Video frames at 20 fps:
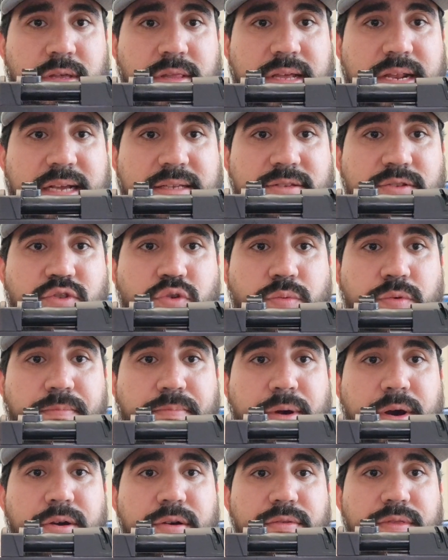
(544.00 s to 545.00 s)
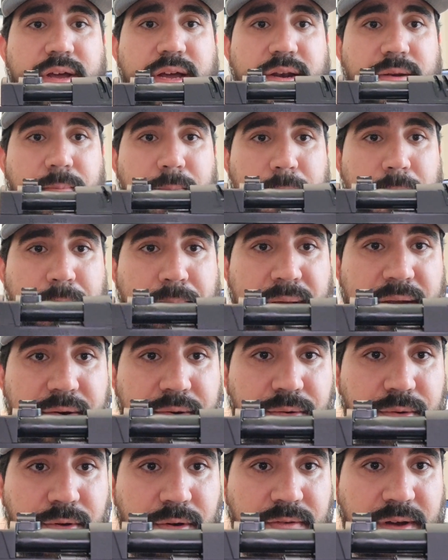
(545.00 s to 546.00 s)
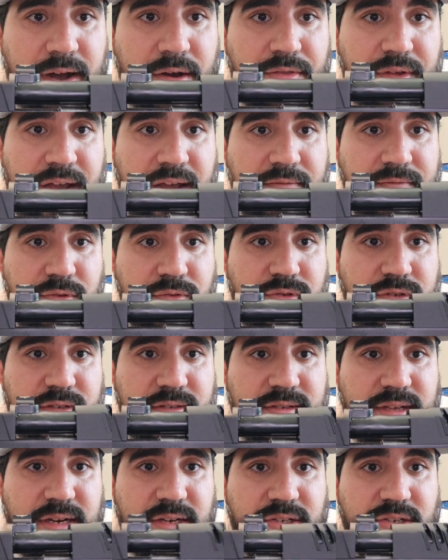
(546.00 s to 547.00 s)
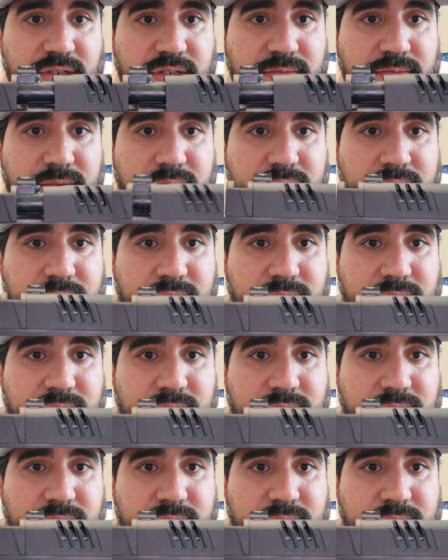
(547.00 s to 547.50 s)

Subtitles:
And that has to do with part of that barrel of how they have those slight adjustments.